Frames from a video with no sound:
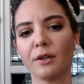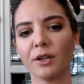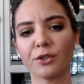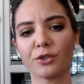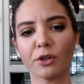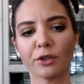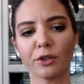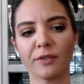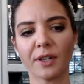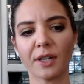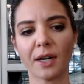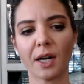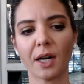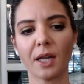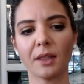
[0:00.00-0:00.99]
consult your
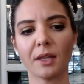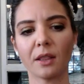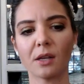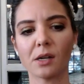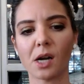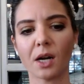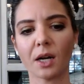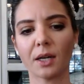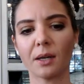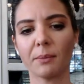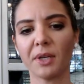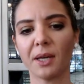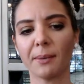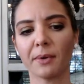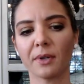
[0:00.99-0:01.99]
veterinarian that they're not going to
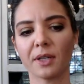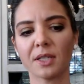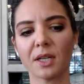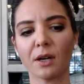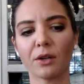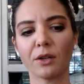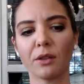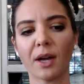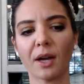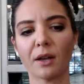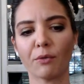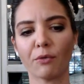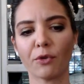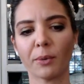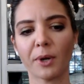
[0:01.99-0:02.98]
be able to tell you that
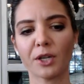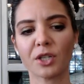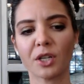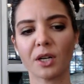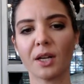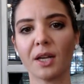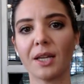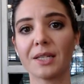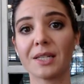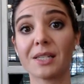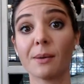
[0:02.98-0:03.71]
information it